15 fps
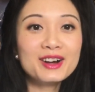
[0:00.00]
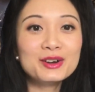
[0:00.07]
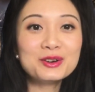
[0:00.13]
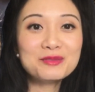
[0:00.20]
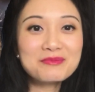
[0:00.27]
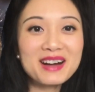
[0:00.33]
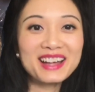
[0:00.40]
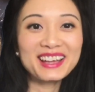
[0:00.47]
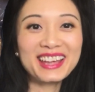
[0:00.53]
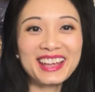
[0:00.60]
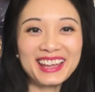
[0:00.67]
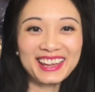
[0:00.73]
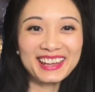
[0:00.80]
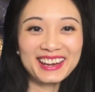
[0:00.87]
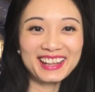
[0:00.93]
Who am I
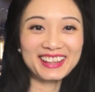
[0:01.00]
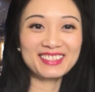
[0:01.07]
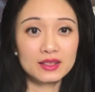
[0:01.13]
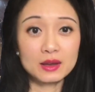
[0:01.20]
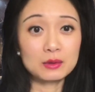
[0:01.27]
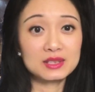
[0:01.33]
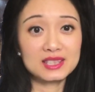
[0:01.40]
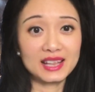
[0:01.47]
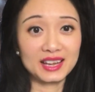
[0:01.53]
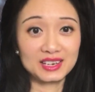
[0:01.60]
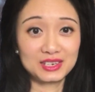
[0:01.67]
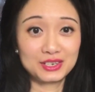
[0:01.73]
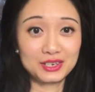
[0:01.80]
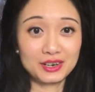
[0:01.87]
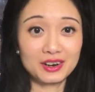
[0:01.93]
kidding? That was like a
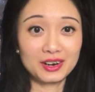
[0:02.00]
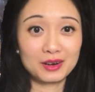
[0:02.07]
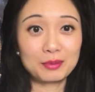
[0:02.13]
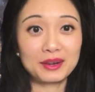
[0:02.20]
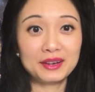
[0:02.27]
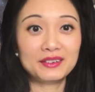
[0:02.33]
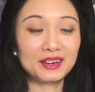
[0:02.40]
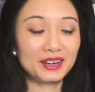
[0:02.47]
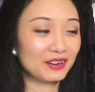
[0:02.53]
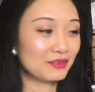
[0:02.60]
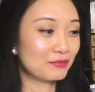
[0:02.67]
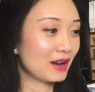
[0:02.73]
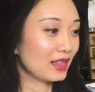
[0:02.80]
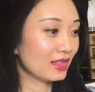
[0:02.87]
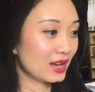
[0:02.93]
dark period of
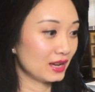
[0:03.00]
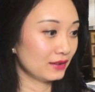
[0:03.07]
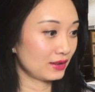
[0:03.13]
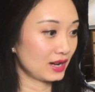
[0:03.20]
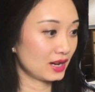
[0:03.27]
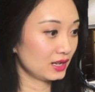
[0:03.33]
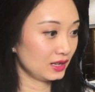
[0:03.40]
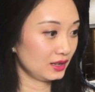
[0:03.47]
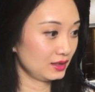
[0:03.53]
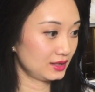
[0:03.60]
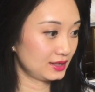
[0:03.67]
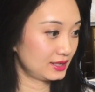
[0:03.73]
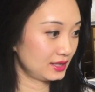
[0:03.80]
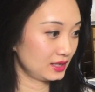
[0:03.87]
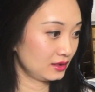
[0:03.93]
my life. I
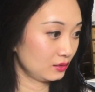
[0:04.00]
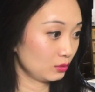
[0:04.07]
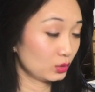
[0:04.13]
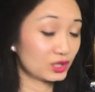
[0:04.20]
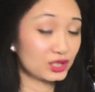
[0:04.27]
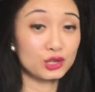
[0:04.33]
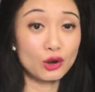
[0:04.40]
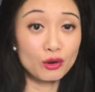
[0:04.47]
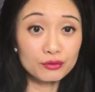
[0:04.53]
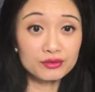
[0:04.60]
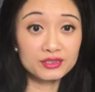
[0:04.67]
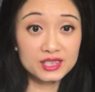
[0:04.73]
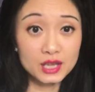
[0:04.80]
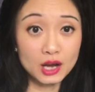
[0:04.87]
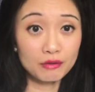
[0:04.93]
didn't was so
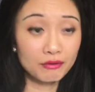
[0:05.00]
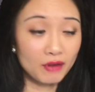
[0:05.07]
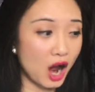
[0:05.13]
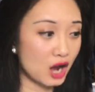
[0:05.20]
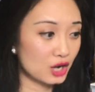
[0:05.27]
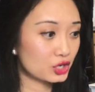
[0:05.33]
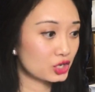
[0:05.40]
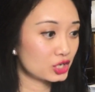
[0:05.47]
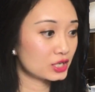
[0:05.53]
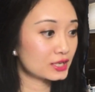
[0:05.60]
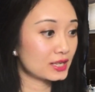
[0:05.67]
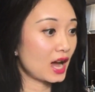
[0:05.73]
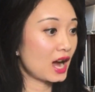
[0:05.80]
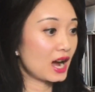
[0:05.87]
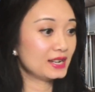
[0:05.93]
self-conscious.
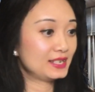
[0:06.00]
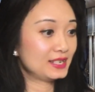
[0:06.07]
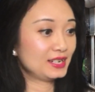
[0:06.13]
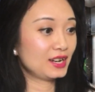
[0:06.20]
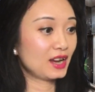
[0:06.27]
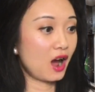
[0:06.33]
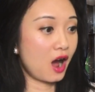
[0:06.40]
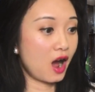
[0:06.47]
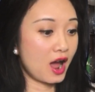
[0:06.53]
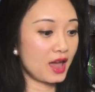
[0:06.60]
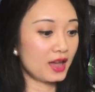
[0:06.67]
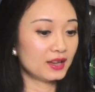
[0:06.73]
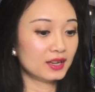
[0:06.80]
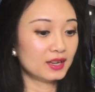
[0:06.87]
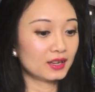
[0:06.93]
I did not
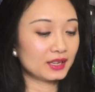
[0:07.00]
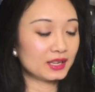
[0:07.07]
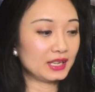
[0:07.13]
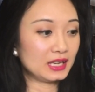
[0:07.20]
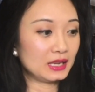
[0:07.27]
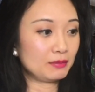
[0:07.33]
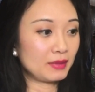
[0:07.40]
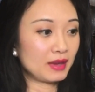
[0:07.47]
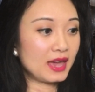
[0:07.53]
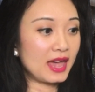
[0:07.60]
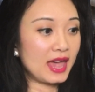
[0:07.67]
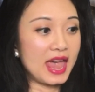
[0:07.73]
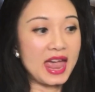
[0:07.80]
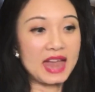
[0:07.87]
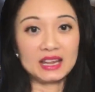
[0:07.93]
keep
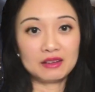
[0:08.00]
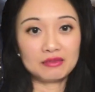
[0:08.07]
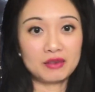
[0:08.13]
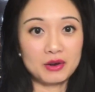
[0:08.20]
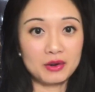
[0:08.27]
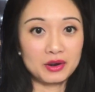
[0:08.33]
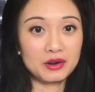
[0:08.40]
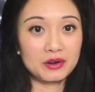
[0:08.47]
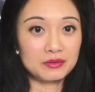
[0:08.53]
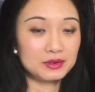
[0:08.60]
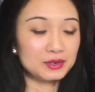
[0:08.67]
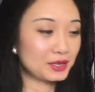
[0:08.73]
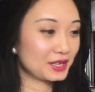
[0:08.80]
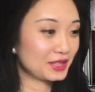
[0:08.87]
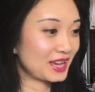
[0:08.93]
any photo
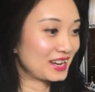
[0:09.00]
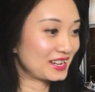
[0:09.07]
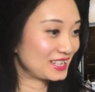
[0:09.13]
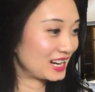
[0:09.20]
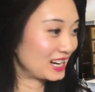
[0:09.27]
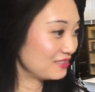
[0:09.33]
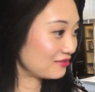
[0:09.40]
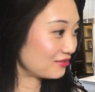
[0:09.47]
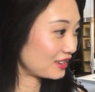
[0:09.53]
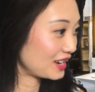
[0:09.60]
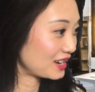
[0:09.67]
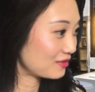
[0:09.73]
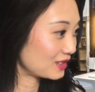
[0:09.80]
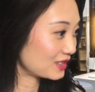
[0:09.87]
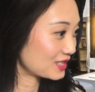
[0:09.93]
during that time
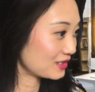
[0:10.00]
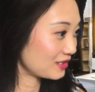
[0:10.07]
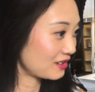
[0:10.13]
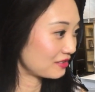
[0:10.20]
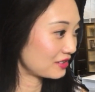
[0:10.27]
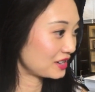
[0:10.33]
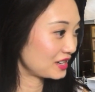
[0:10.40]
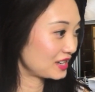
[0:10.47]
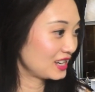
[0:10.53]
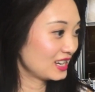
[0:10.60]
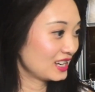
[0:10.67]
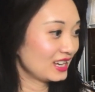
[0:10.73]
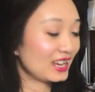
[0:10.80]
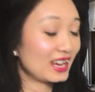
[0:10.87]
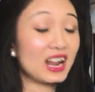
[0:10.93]
frame whatsoever.
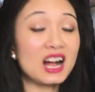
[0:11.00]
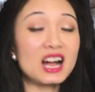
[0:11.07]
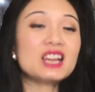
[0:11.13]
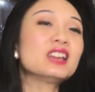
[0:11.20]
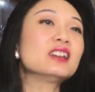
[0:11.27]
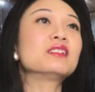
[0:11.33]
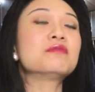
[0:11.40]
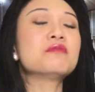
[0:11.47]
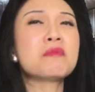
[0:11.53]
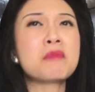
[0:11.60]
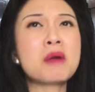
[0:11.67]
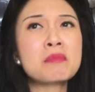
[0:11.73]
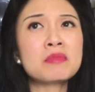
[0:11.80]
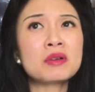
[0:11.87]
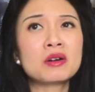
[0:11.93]
And I
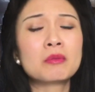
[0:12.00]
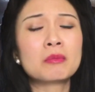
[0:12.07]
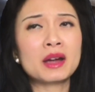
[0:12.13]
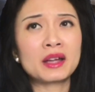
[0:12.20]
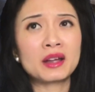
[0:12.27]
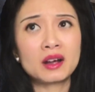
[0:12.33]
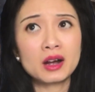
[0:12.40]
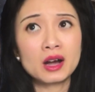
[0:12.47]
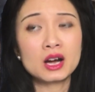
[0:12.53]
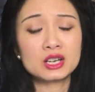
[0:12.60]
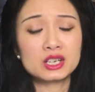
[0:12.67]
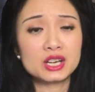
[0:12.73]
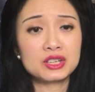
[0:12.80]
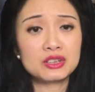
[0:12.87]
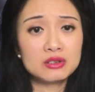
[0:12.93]
remember, oh my
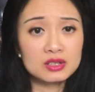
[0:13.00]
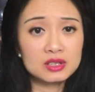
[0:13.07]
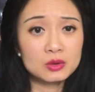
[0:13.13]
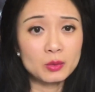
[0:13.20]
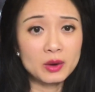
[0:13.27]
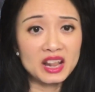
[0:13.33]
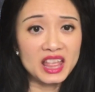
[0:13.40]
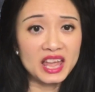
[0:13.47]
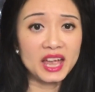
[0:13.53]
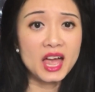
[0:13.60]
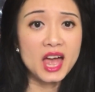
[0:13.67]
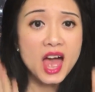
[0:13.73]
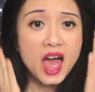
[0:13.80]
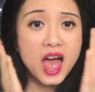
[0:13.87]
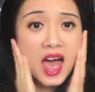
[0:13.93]
gosh, I used to wear like
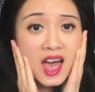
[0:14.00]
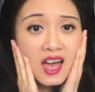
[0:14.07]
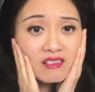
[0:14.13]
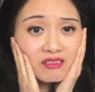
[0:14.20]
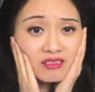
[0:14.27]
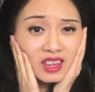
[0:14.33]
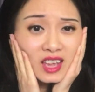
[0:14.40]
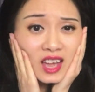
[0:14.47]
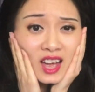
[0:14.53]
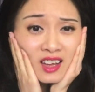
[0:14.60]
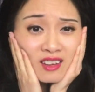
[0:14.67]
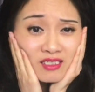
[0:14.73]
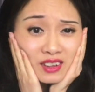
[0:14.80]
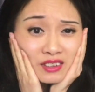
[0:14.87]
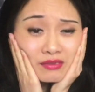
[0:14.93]
heavy,
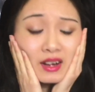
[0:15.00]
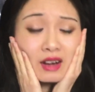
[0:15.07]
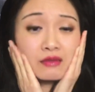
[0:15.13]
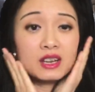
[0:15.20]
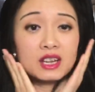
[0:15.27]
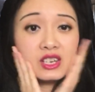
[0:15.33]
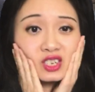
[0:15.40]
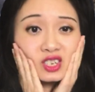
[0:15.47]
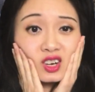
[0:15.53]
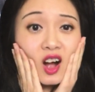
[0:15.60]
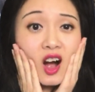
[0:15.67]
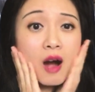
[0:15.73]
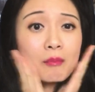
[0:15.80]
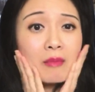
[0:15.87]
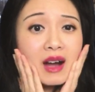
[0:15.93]
heavy foundation
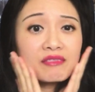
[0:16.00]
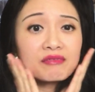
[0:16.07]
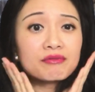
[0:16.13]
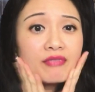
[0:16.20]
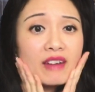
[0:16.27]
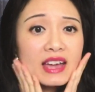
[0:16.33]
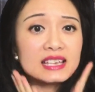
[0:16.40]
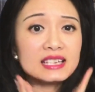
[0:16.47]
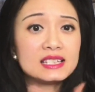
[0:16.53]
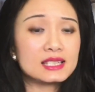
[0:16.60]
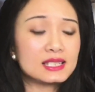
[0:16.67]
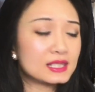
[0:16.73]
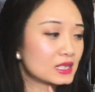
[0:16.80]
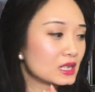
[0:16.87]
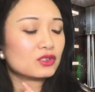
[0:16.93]
on my
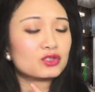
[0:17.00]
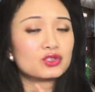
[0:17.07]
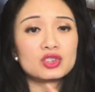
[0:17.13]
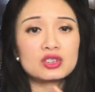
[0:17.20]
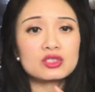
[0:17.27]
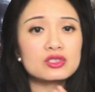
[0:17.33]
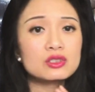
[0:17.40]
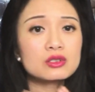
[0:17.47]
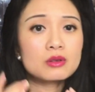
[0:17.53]
face just to